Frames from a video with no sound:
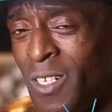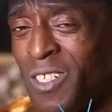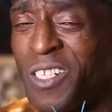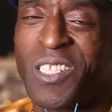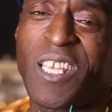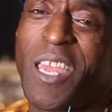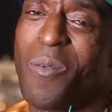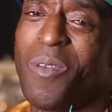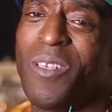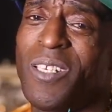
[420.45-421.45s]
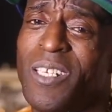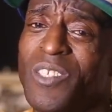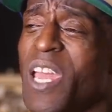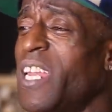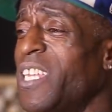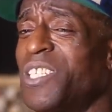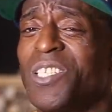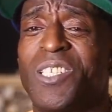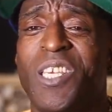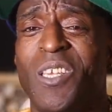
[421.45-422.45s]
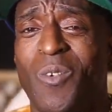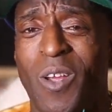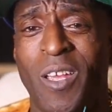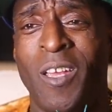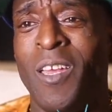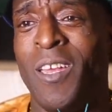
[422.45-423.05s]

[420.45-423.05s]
You understand me? Trying to get to the 10th grade.